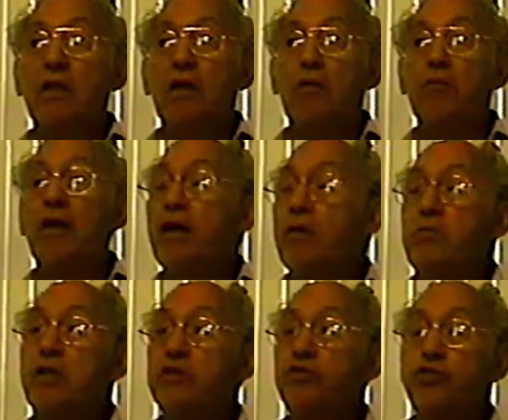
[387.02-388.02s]
but I'm
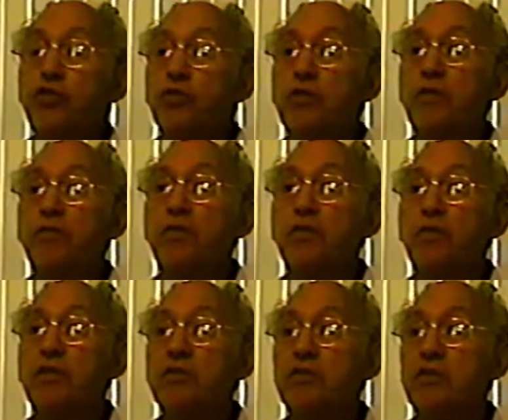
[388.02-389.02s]
not sure if it
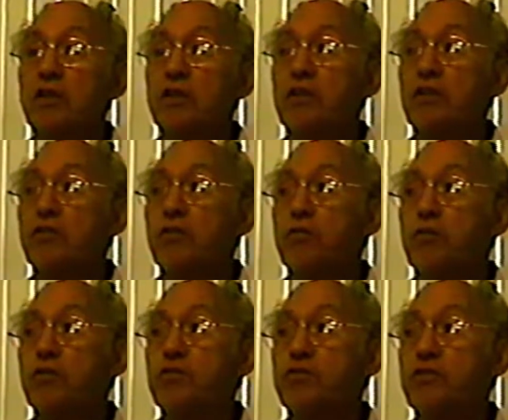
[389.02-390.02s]
was the
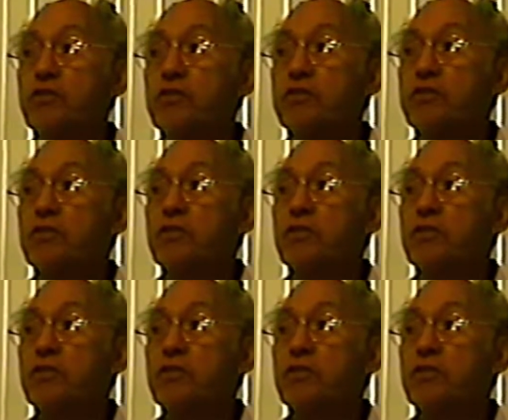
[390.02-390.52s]
revolutionaries,